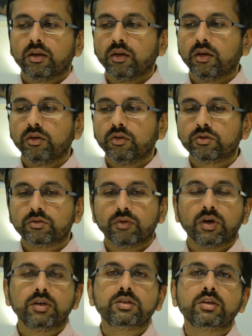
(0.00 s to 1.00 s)
They used to
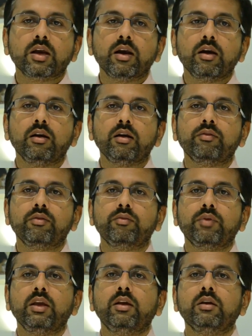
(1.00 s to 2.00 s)
understand if the
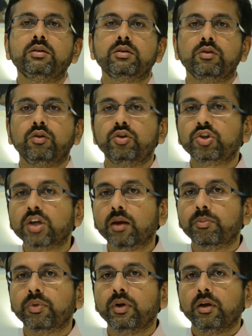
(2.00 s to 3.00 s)
vehicle is in good
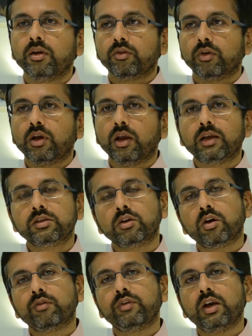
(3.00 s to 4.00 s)
shape, so it collects a
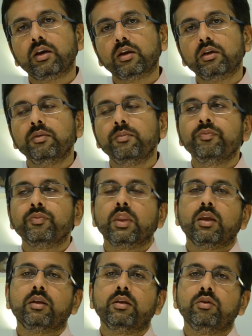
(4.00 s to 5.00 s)
lot of data.
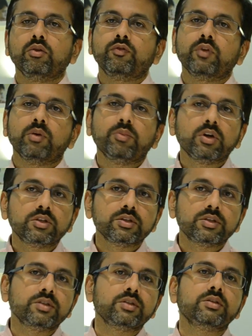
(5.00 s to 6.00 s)
They use for
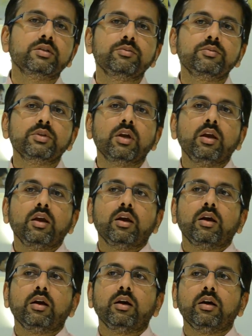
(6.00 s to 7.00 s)
emergency systems.
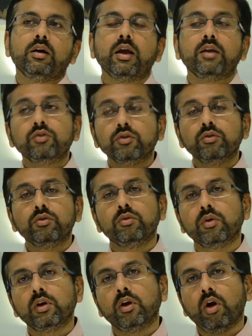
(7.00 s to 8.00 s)
And so you
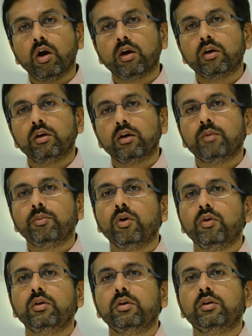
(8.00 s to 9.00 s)
know a lot
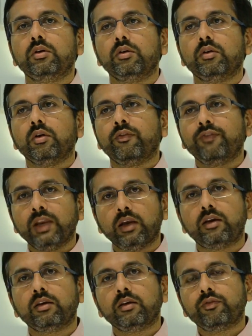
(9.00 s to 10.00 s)
about a
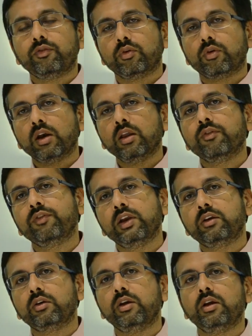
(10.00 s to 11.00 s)
fleet. If you're running a
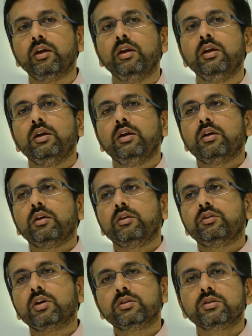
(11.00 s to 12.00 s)
fleet today,
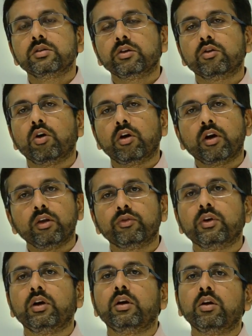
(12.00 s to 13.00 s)
chances are you're already
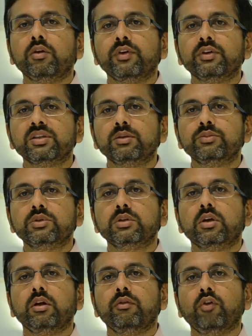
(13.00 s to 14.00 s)
using a ton of our SIMs
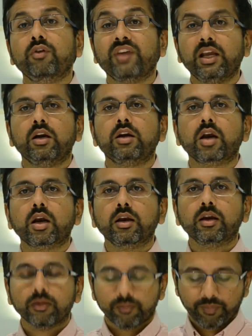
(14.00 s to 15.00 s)
for vehicle tracking.